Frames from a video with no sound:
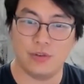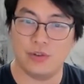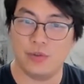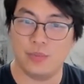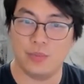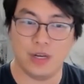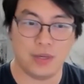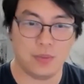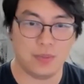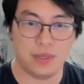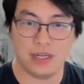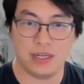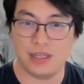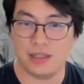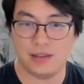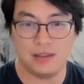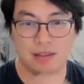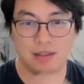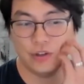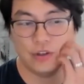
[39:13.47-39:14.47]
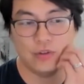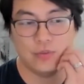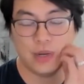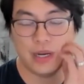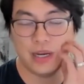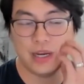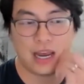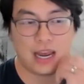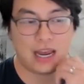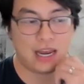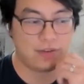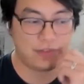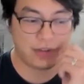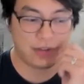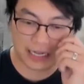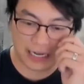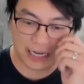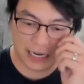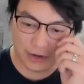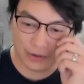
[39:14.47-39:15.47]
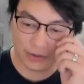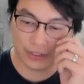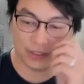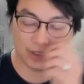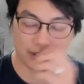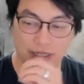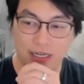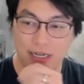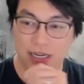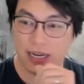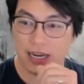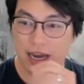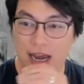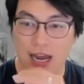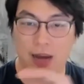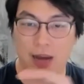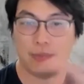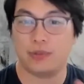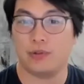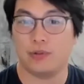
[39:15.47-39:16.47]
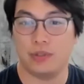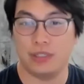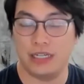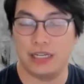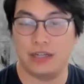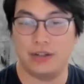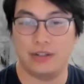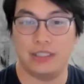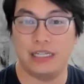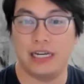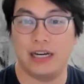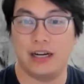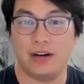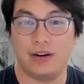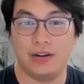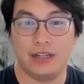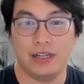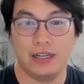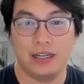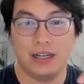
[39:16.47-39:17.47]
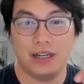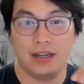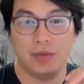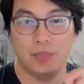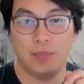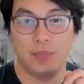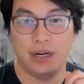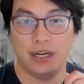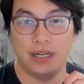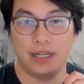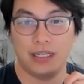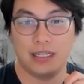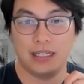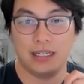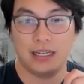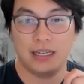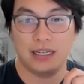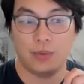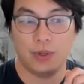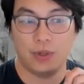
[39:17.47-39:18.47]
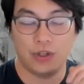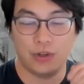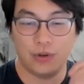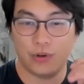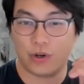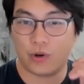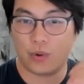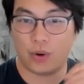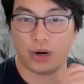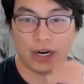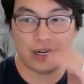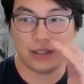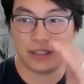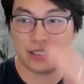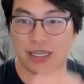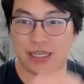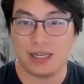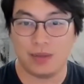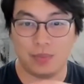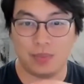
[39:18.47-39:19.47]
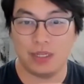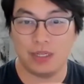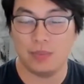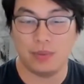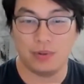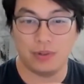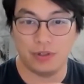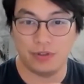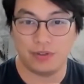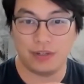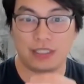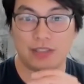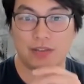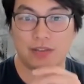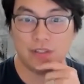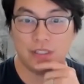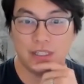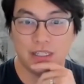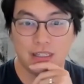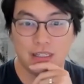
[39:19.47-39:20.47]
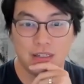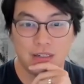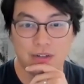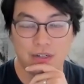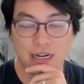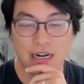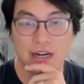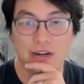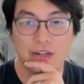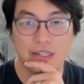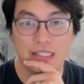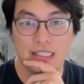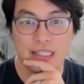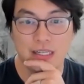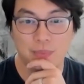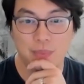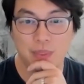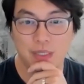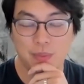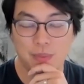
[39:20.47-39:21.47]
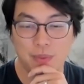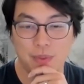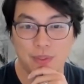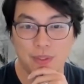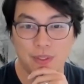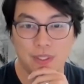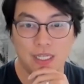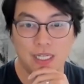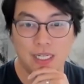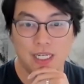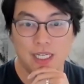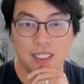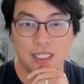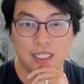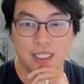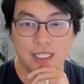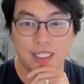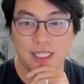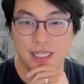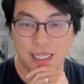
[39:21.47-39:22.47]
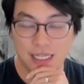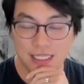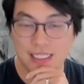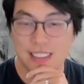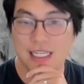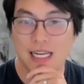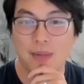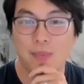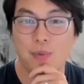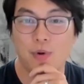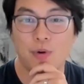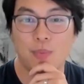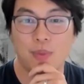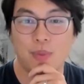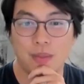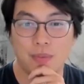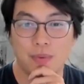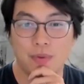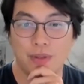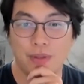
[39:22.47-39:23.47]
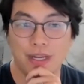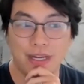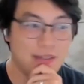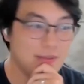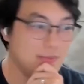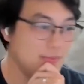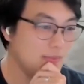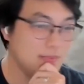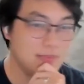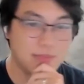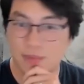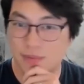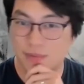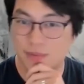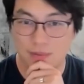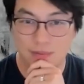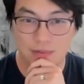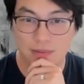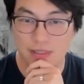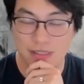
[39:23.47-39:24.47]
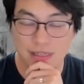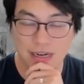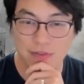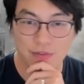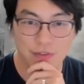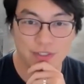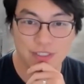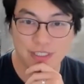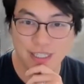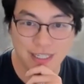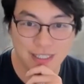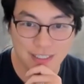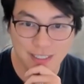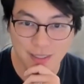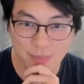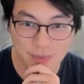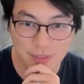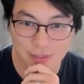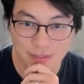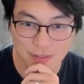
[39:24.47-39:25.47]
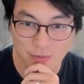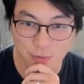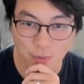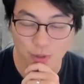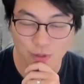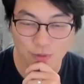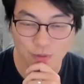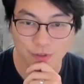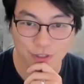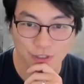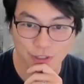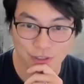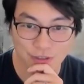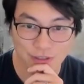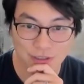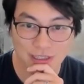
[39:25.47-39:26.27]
You may have accounting absolutely nailed down, but when you acquire 10 people effectively or inherit 10 people, like that's 10 more people that never signed up to work for you,